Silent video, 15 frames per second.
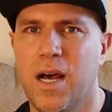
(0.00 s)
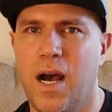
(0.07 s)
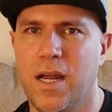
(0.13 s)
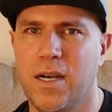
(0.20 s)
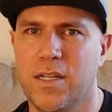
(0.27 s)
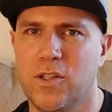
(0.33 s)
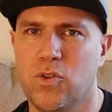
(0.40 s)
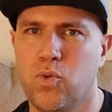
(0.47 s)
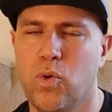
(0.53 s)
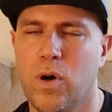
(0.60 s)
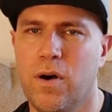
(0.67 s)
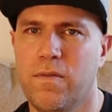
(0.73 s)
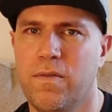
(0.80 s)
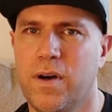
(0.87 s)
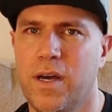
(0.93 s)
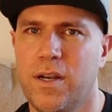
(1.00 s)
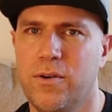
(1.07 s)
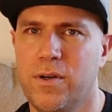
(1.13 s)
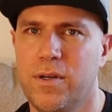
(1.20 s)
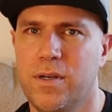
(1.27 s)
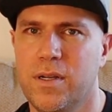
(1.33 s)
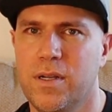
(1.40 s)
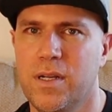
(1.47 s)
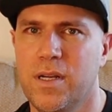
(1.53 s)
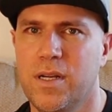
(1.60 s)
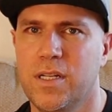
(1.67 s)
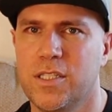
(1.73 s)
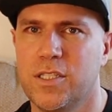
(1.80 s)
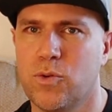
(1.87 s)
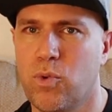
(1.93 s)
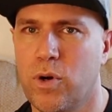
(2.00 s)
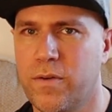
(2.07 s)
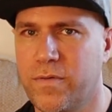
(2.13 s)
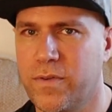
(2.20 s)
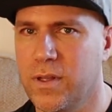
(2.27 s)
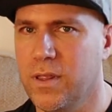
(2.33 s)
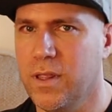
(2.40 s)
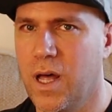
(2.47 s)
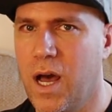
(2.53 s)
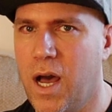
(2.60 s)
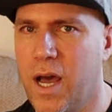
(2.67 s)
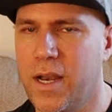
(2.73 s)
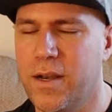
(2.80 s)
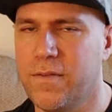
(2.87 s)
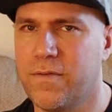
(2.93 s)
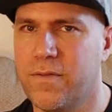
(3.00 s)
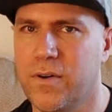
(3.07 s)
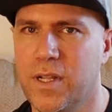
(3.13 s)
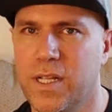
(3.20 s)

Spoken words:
on a 1,200 square foot lot for,